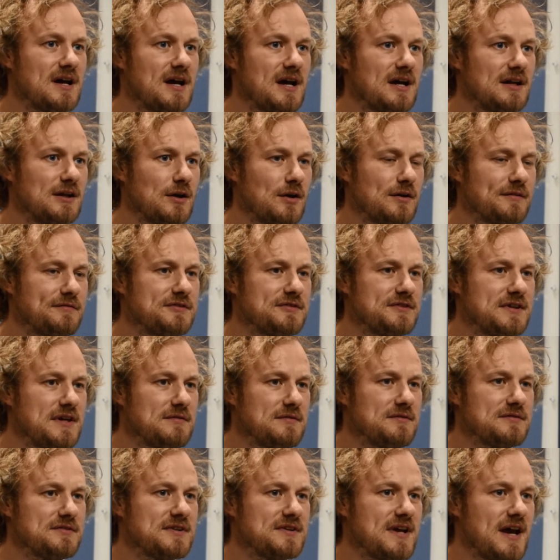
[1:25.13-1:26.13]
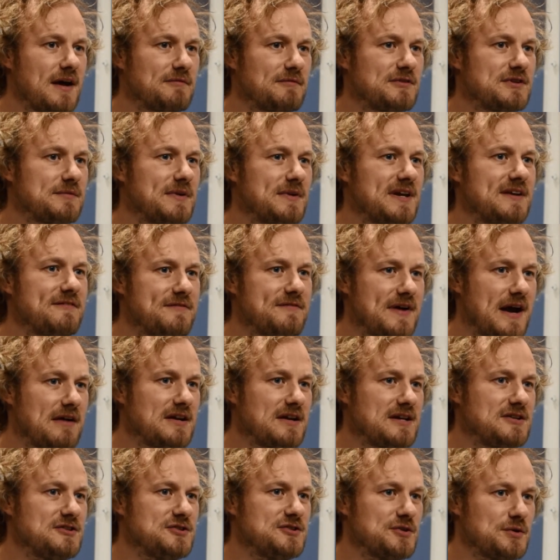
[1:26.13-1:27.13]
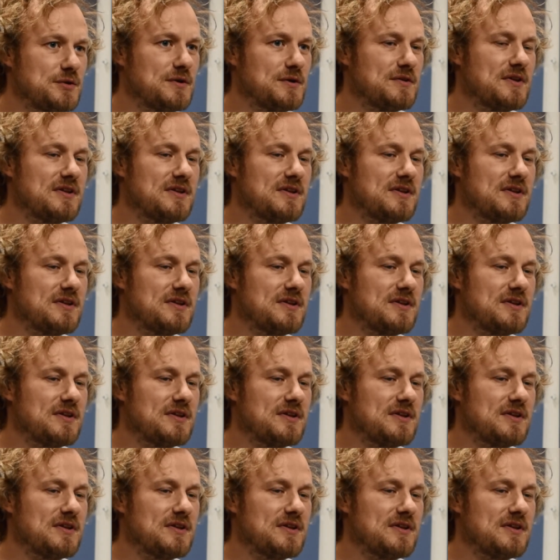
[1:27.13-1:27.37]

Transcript: A lot of students come to me very sure